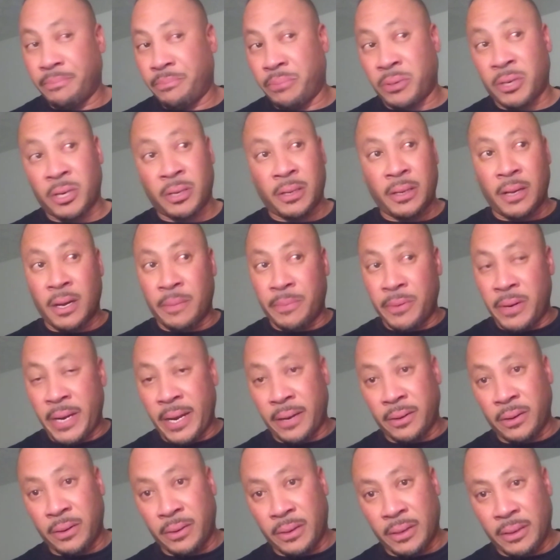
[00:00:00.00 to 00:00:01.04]
particularly up or
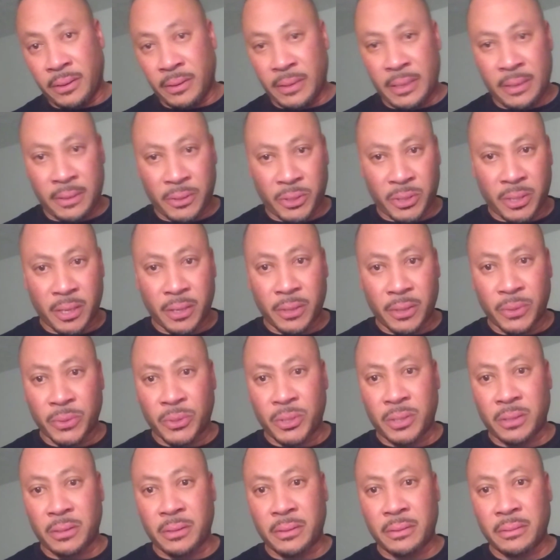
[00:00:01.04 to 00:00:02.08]
down the East
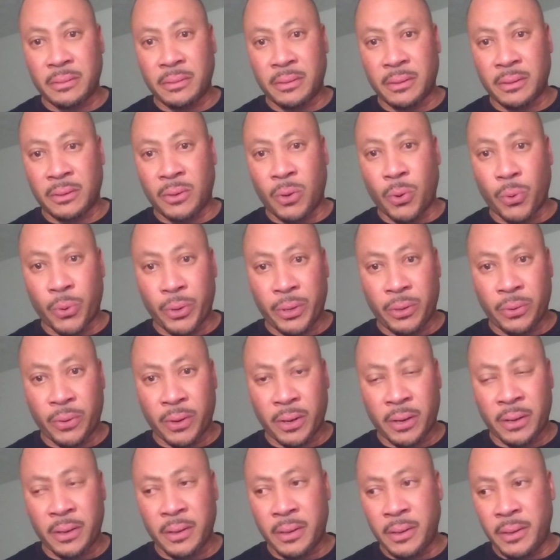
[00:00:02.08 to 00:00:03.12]
Coast
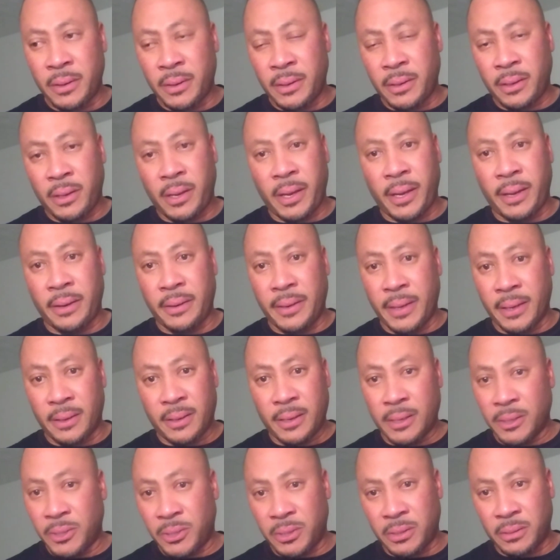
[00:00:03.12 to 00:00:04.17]
corridor, can get
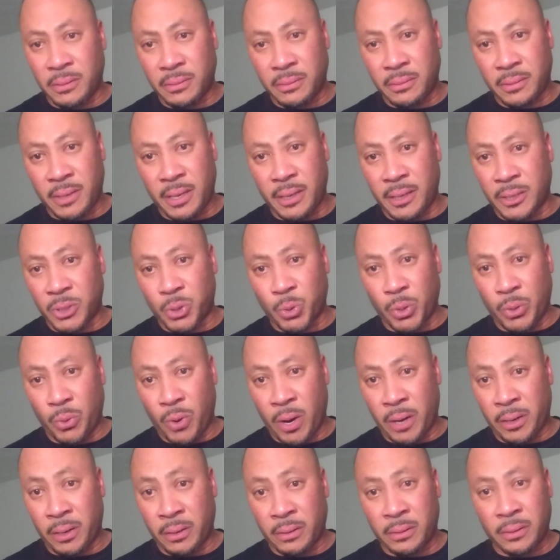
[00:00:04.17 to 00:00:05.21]
this, can get
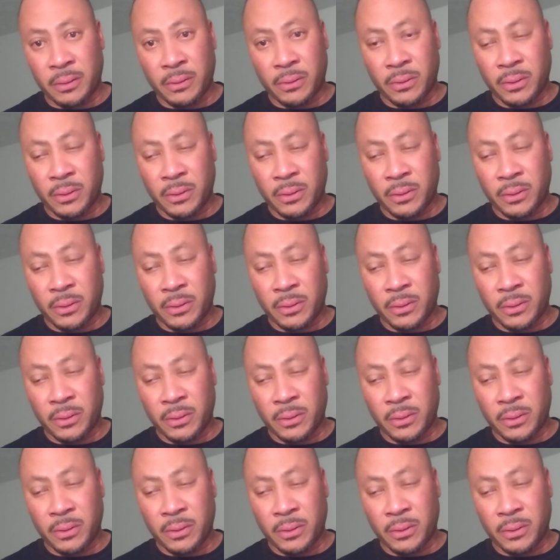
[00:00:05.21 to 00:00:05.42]
Sweetwater.